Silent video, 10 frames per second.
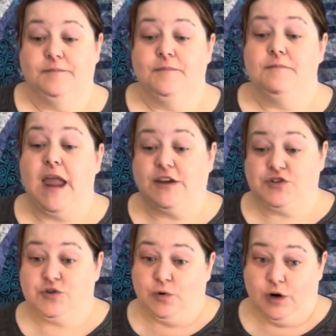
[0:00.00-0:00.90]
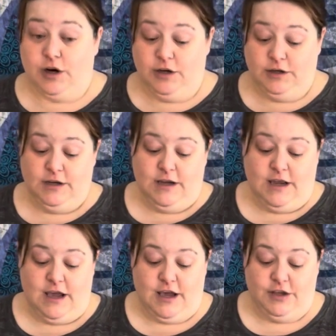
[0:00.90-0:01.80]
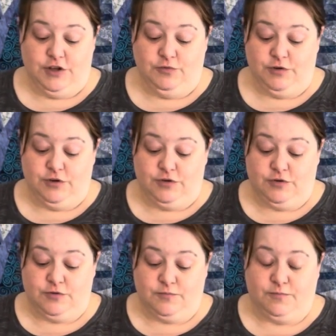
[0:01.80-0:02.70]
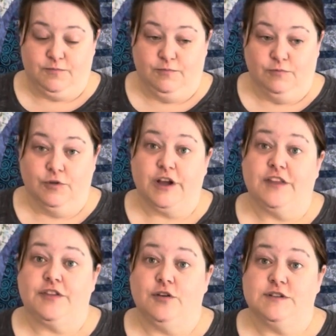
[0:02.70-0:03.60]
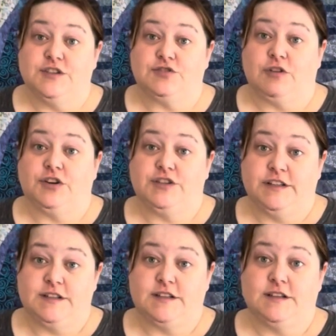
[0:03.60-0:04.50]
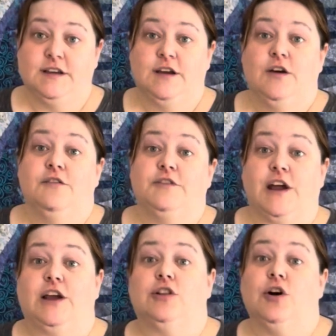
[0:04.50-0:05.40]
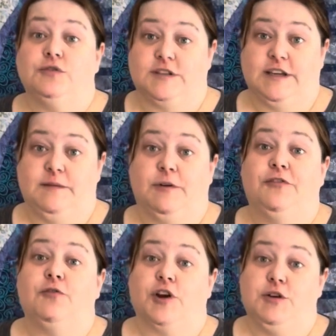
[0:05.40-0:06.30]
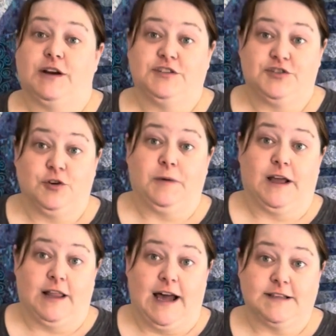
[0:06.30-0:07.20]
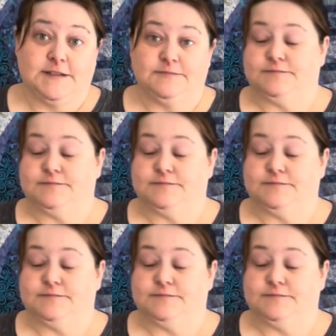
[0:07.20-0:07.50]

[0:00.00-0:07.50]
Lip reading: make sure you look at those instructions very closely before you actually show up at class.